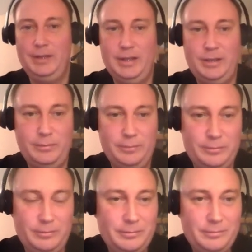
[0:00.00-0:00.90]
Yes,
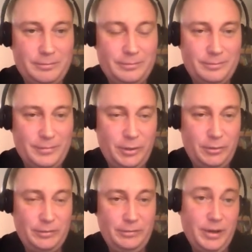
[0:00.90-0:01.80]

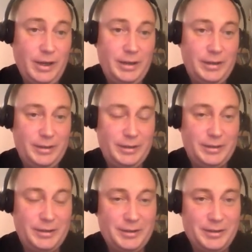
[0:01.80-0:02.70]
you can find
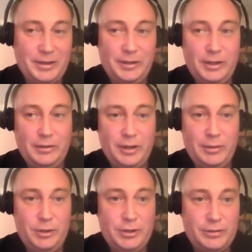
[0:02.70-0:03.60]
container
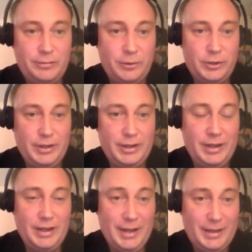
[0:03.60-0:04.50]
images for
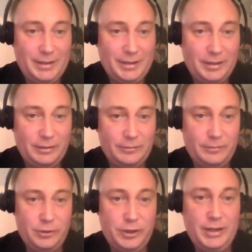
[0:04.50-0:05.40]
JDK 8 and
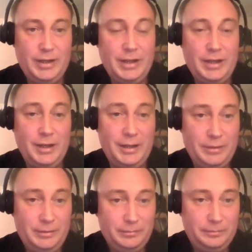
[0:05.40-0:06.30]
for JDK
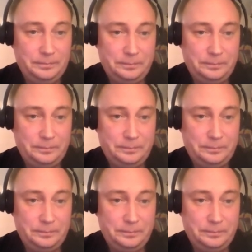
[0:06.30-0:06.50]
11.